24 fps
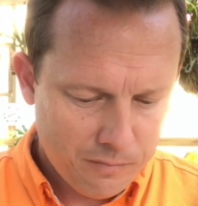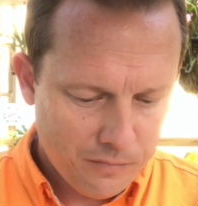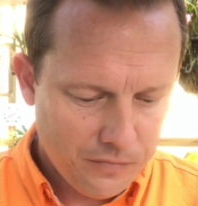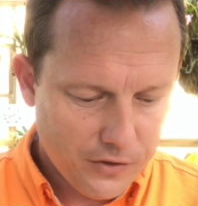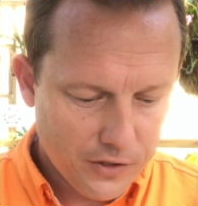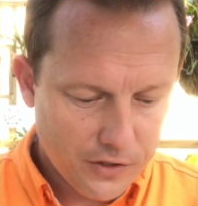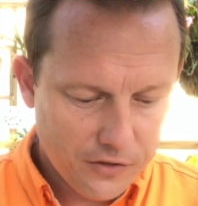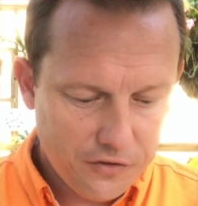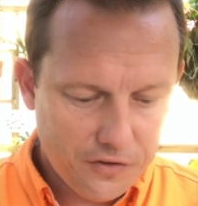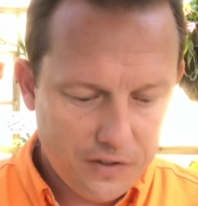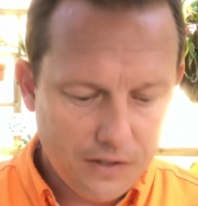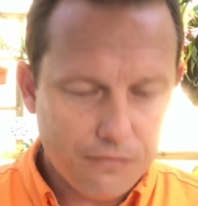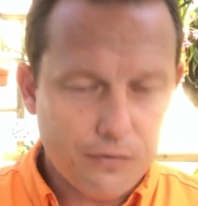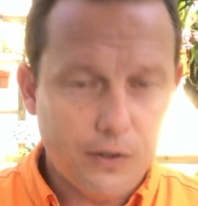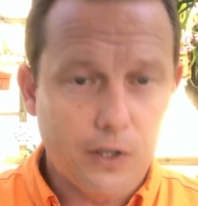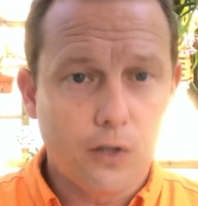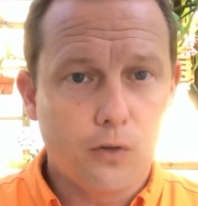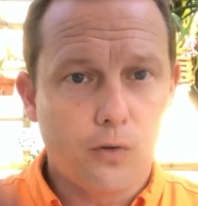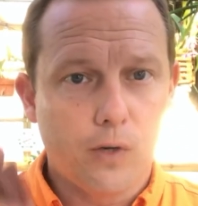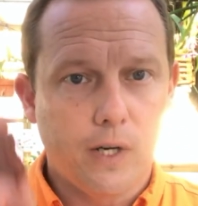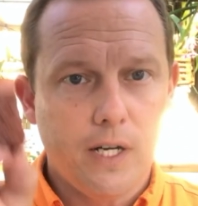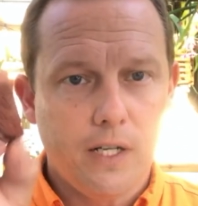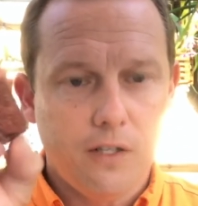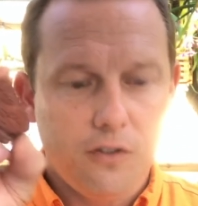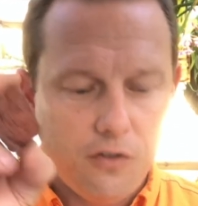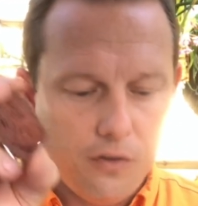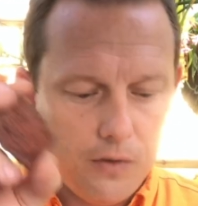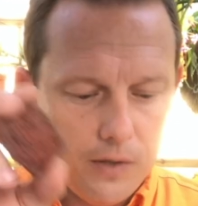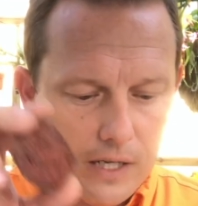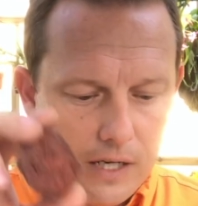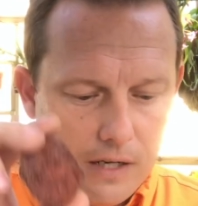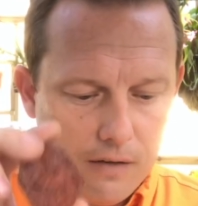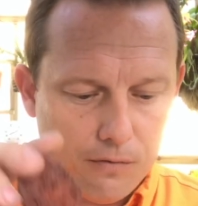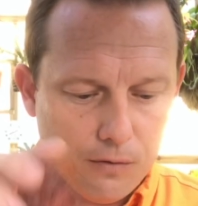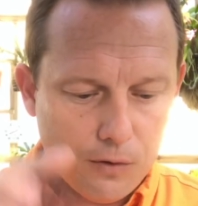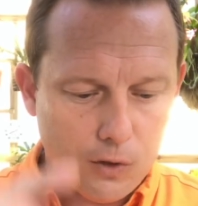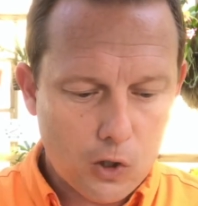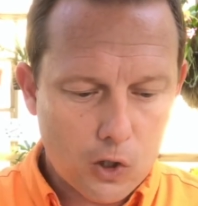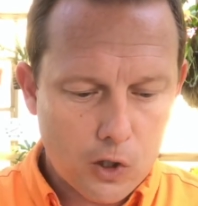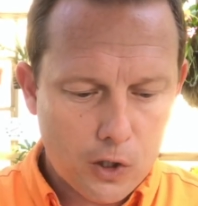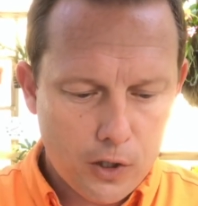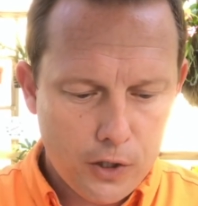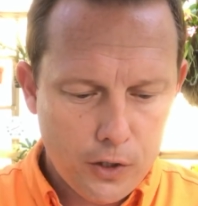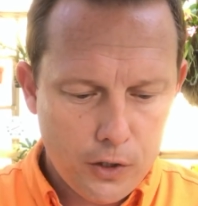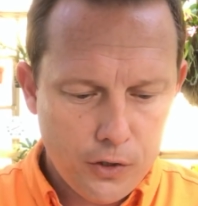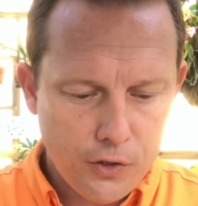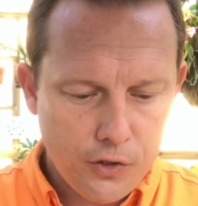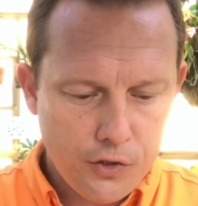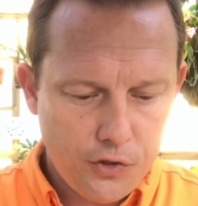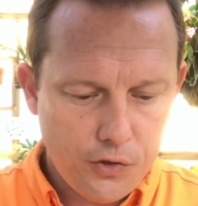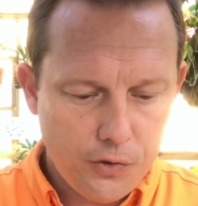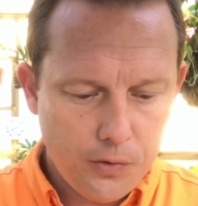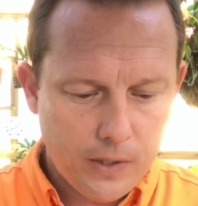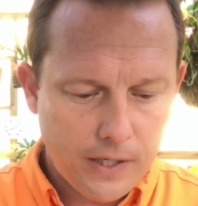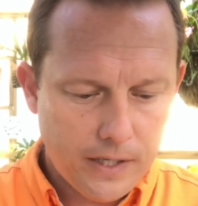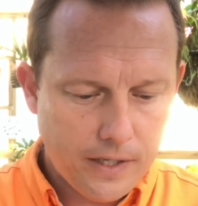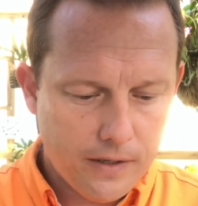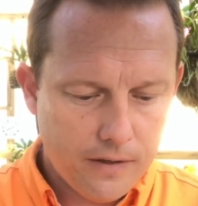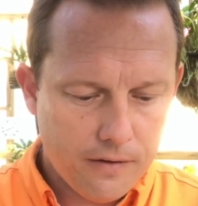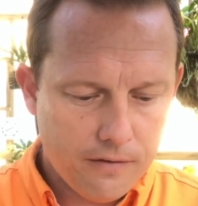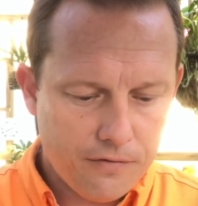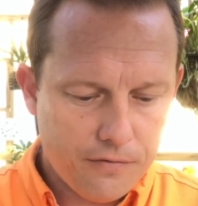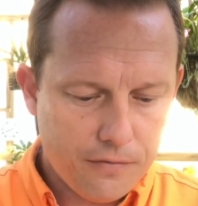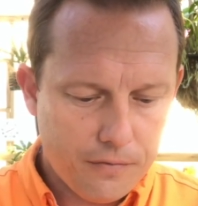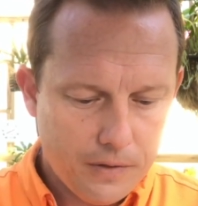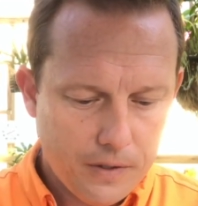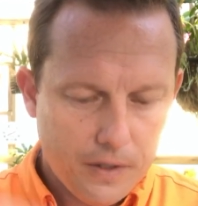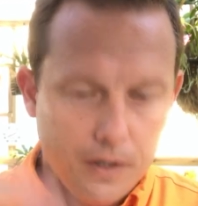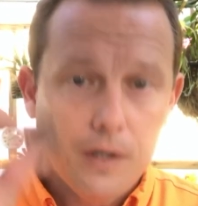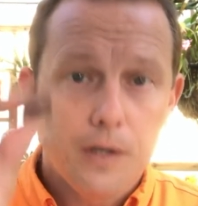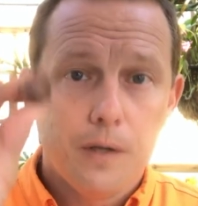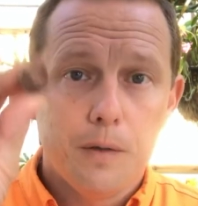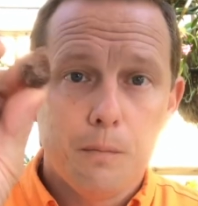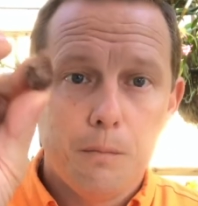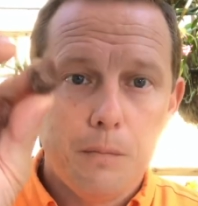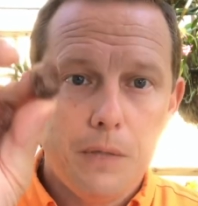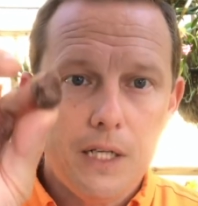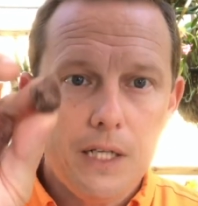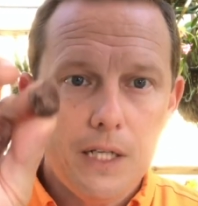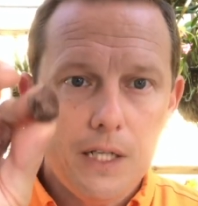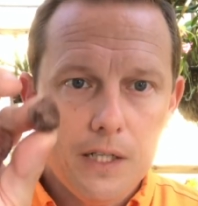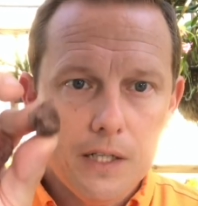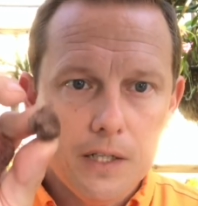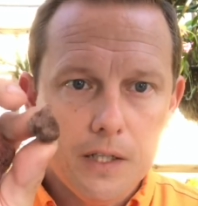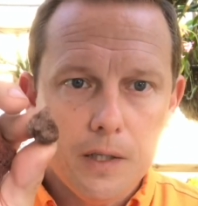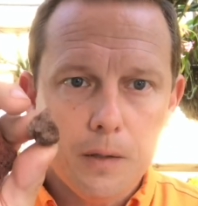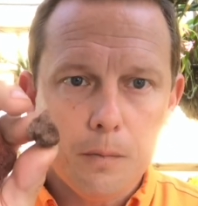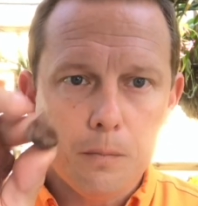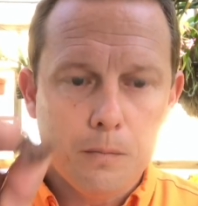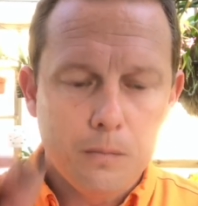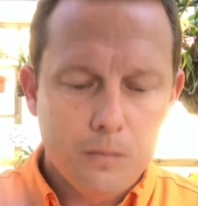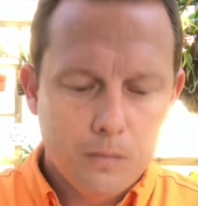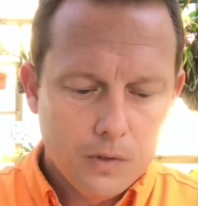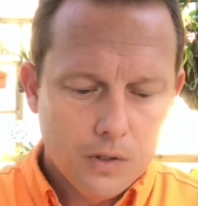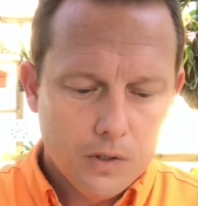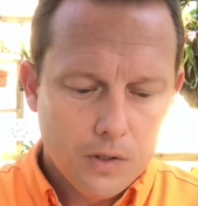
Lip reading: There's different grades. You have large, you have medium,